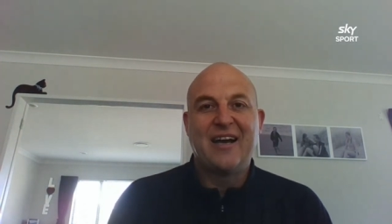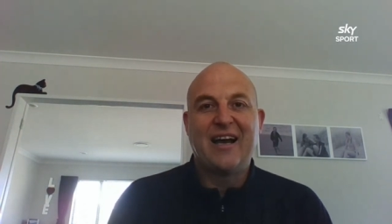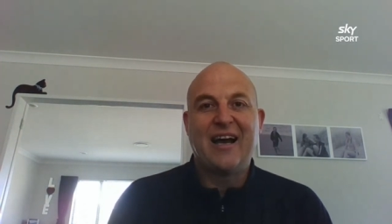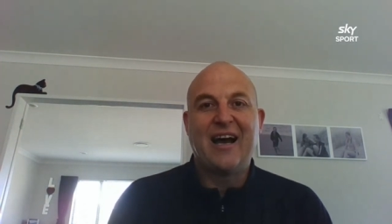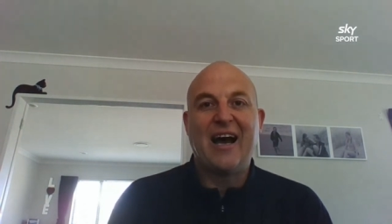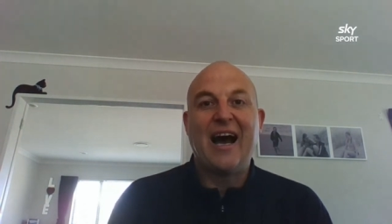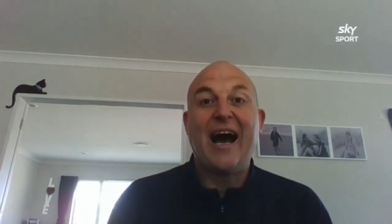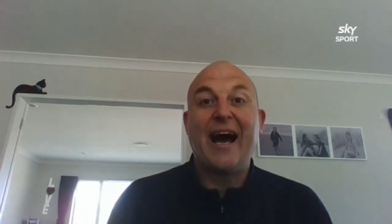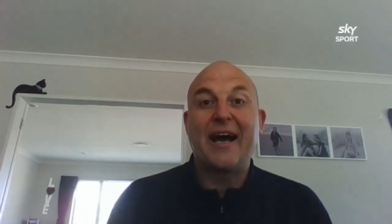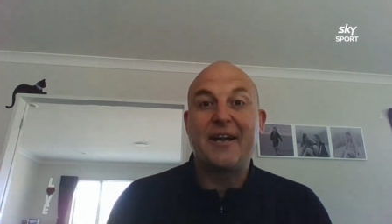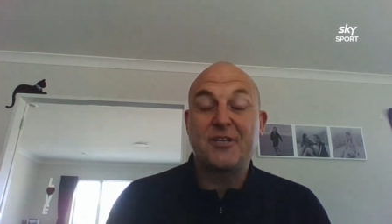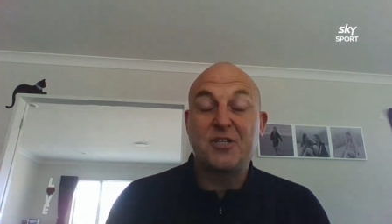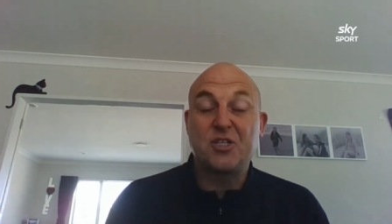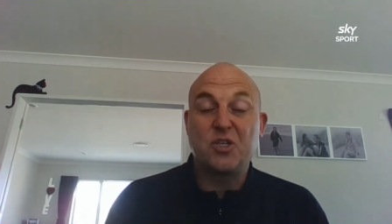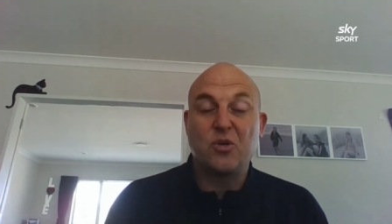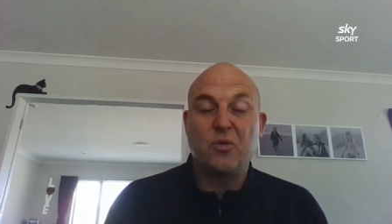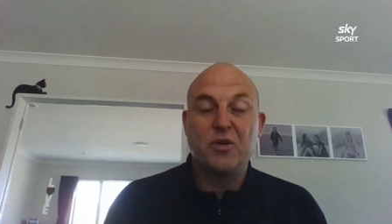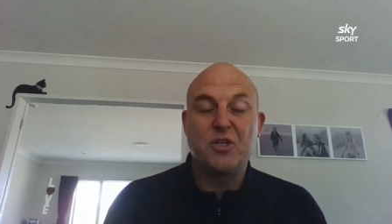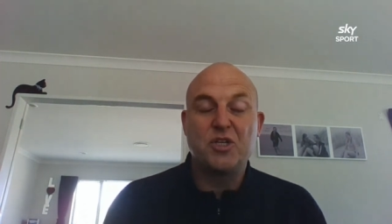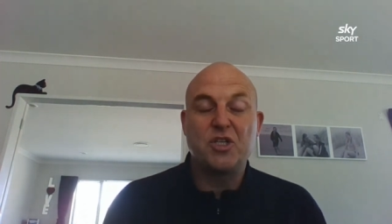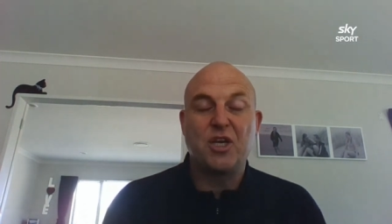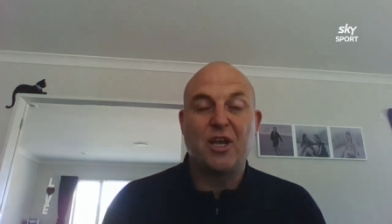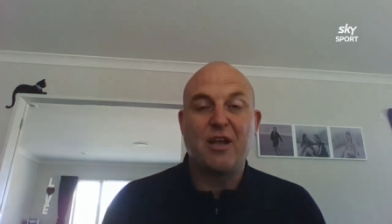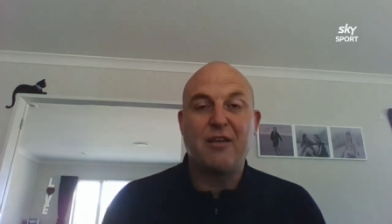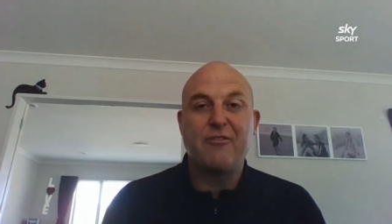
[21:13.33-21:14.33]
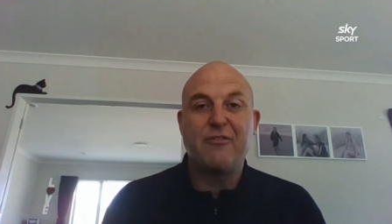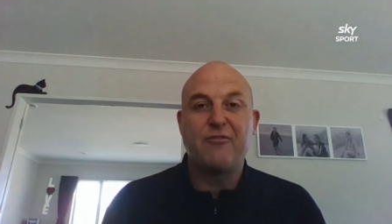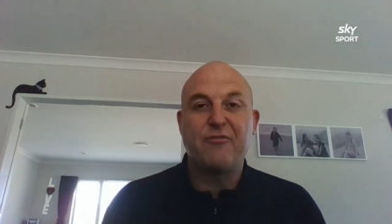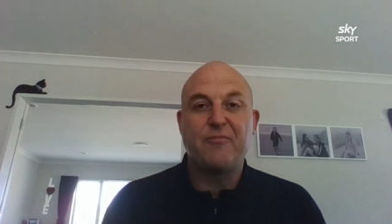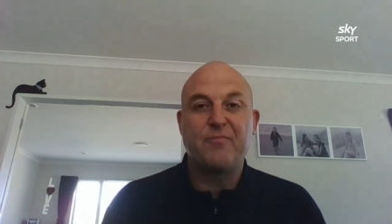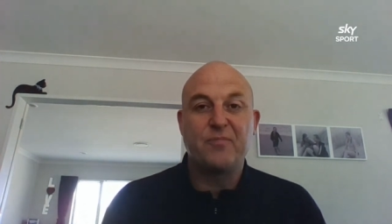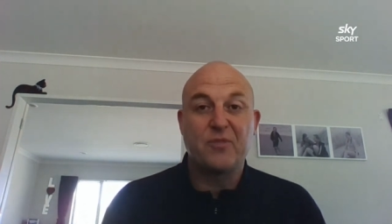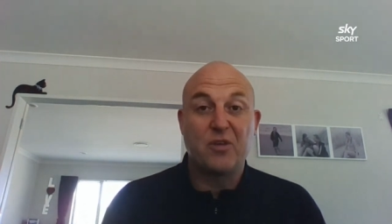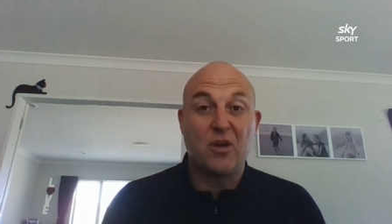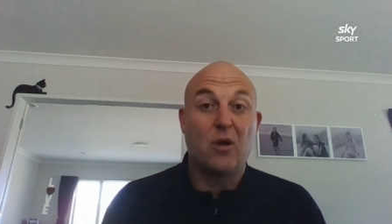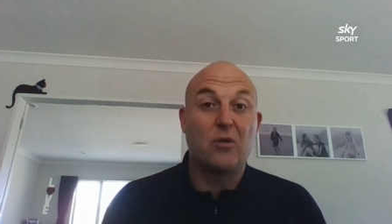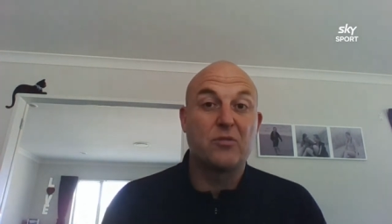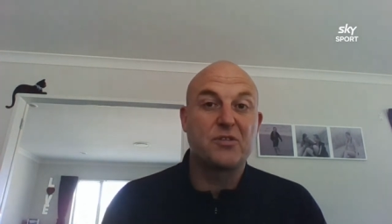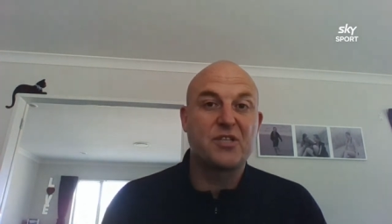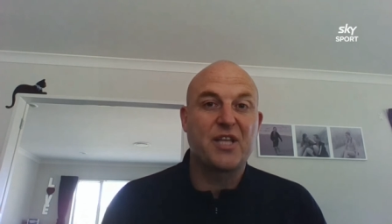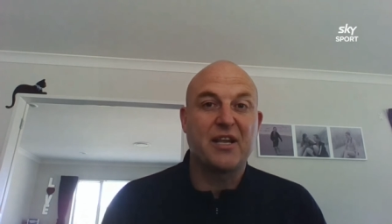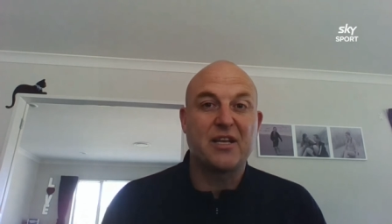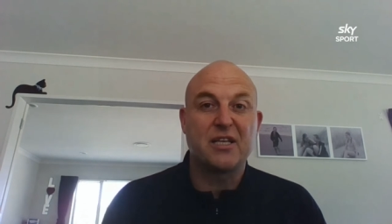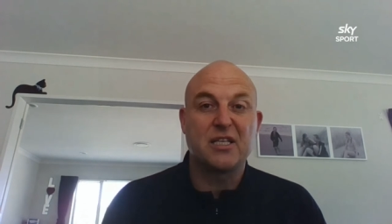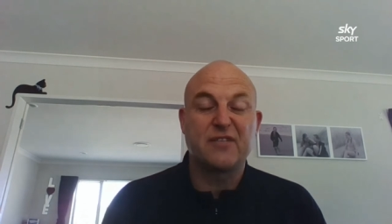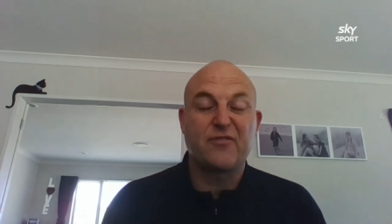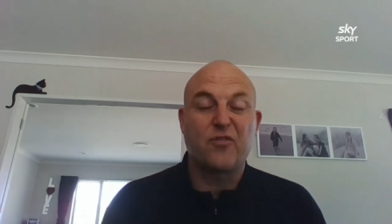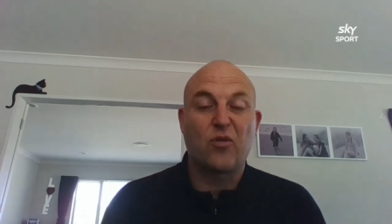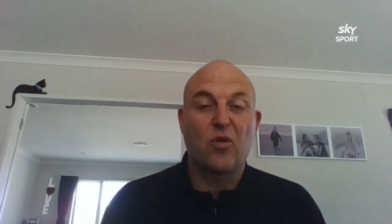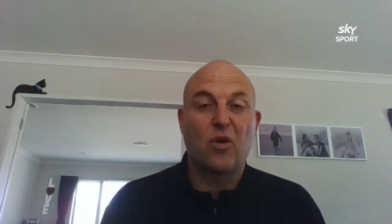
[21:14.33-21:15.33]
uh, harder to achieve goals,
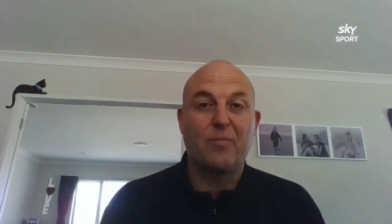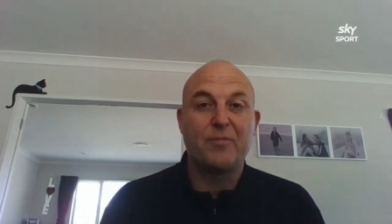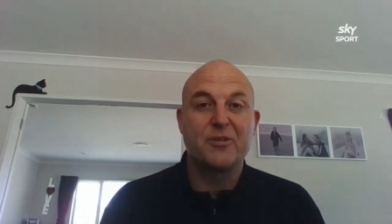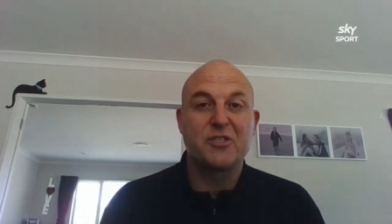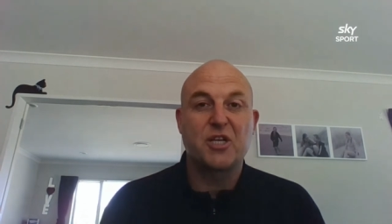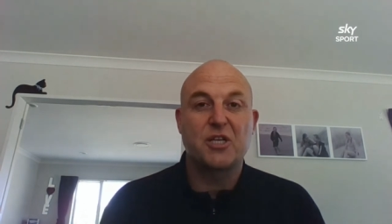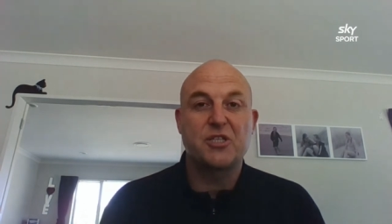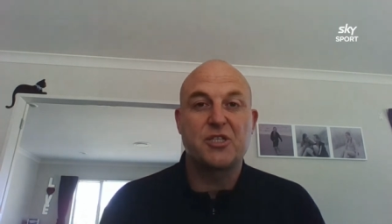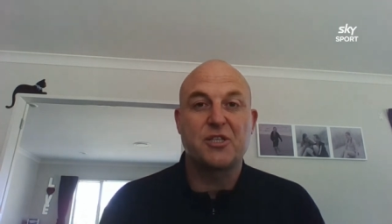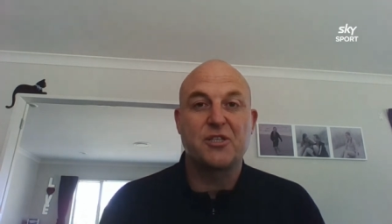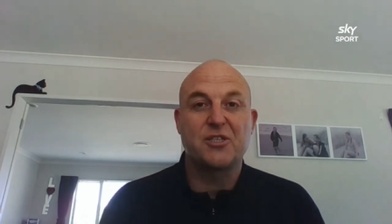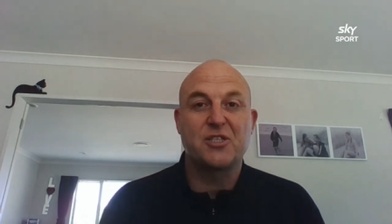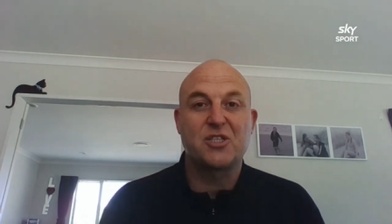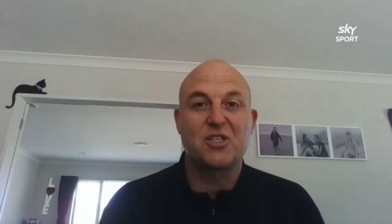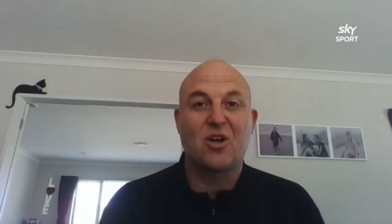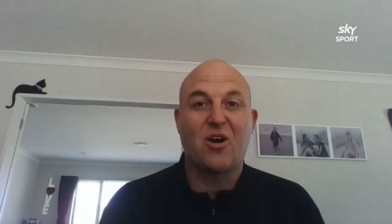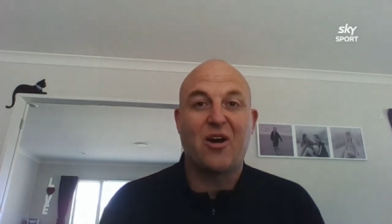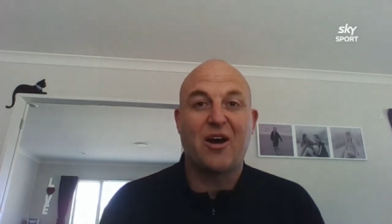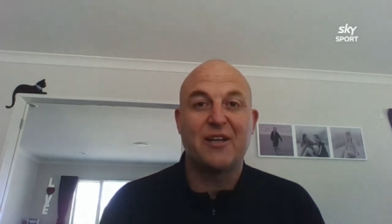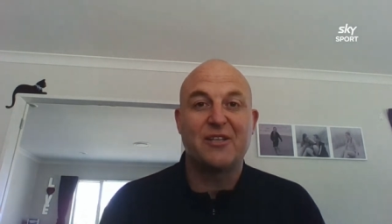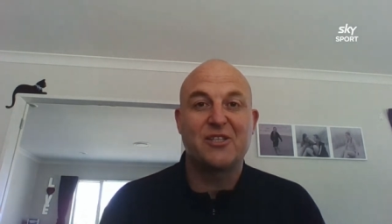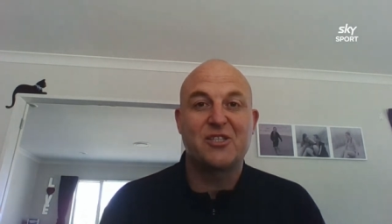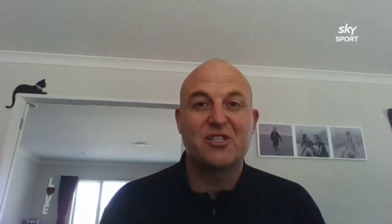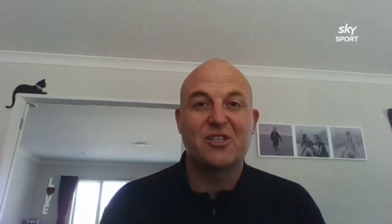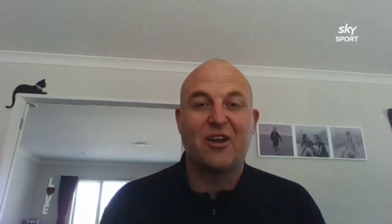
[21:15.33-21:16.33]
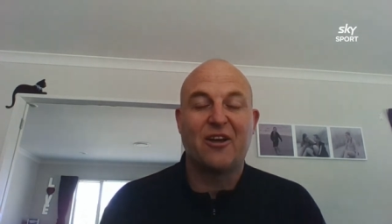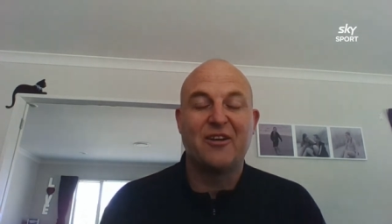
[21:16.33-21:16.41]
that is, for opposition sides.